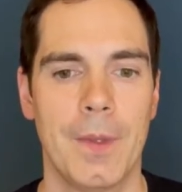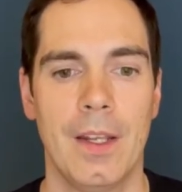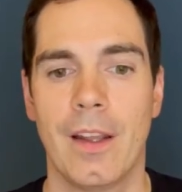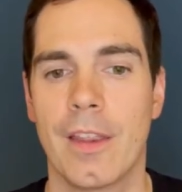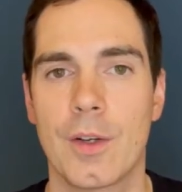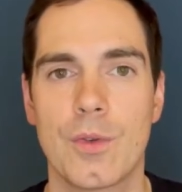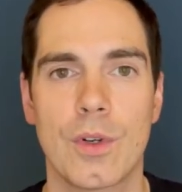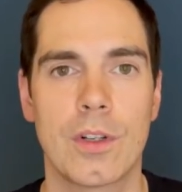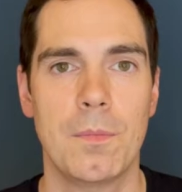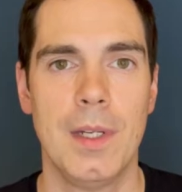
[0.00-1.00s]
Another tour
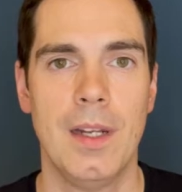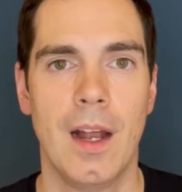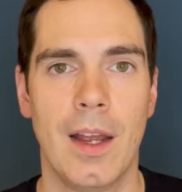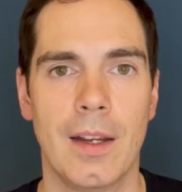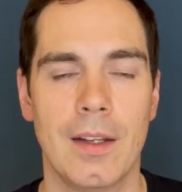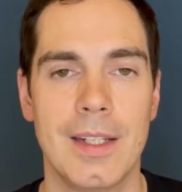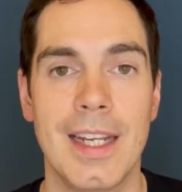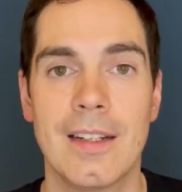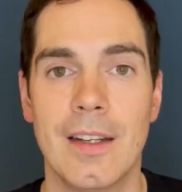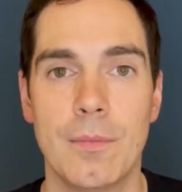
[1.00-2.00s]
could be like a
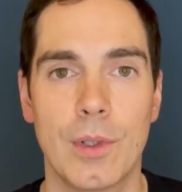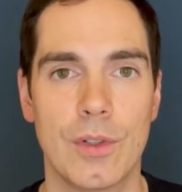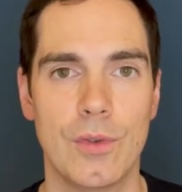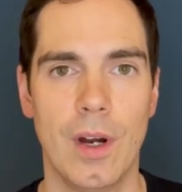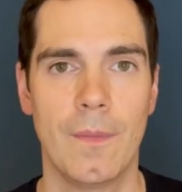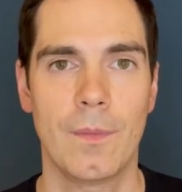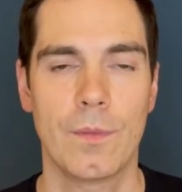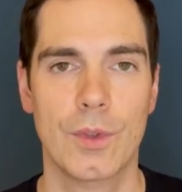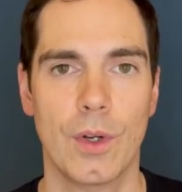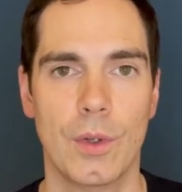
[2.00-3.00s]
data input tour.
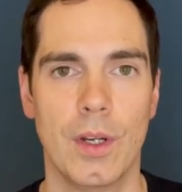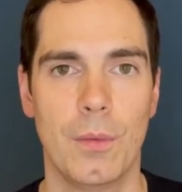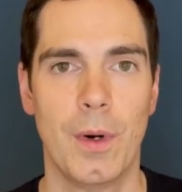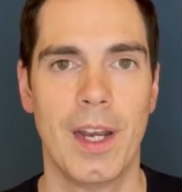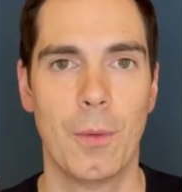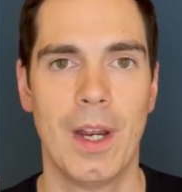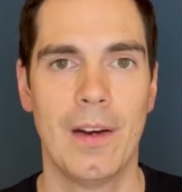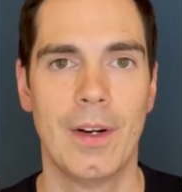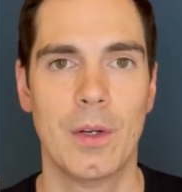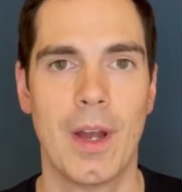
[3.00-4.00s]
So
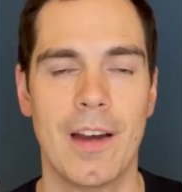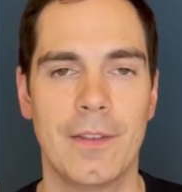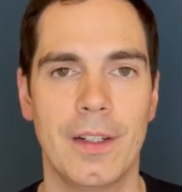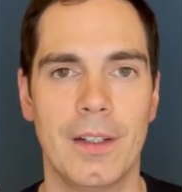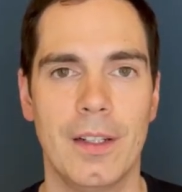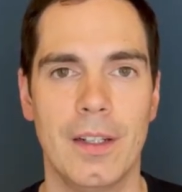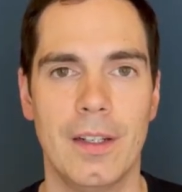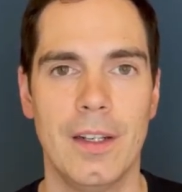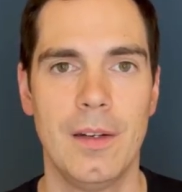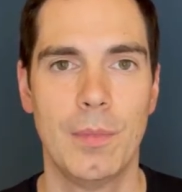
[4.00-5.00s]
wherever you have
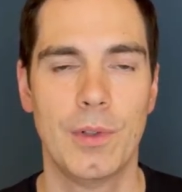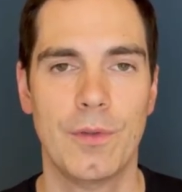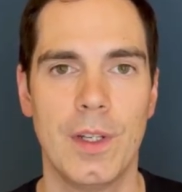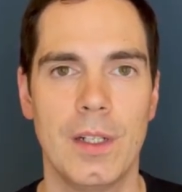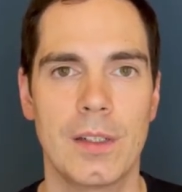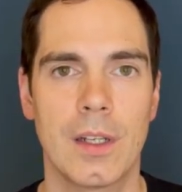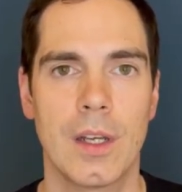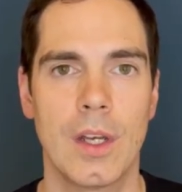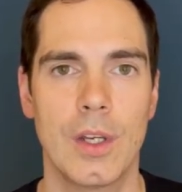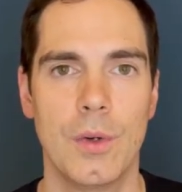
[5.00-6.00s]
an input field,
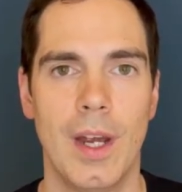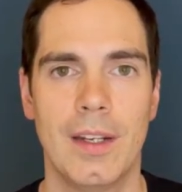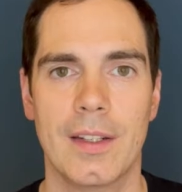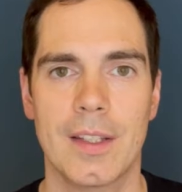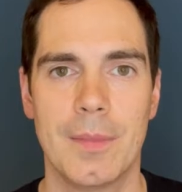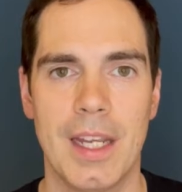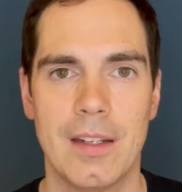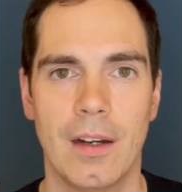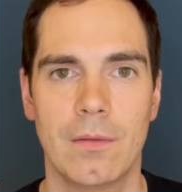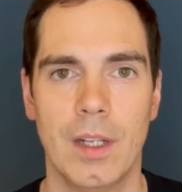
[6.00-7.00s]
you enter some
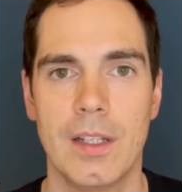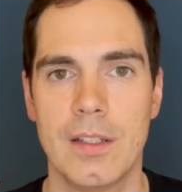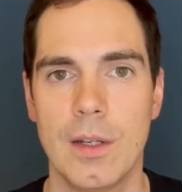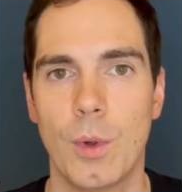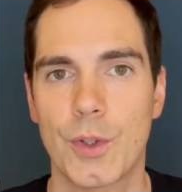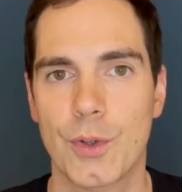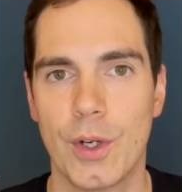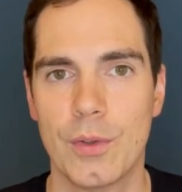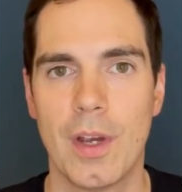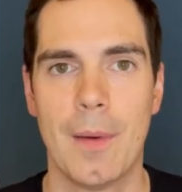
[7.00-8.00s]
data and see what's
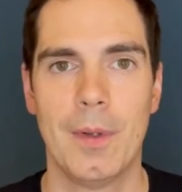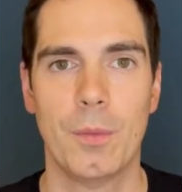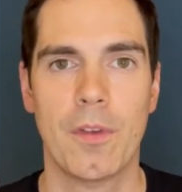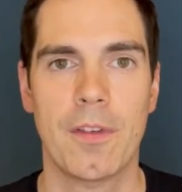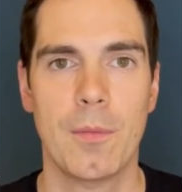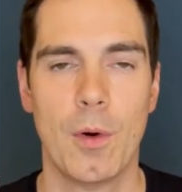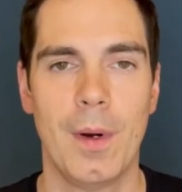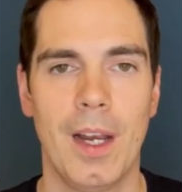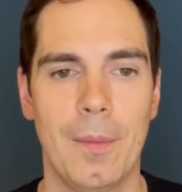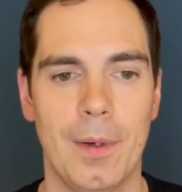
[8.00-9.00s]
going to happen with your
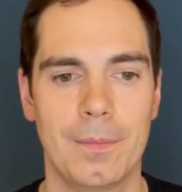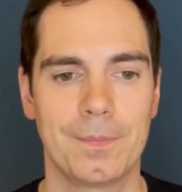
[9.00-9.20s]
mobile app.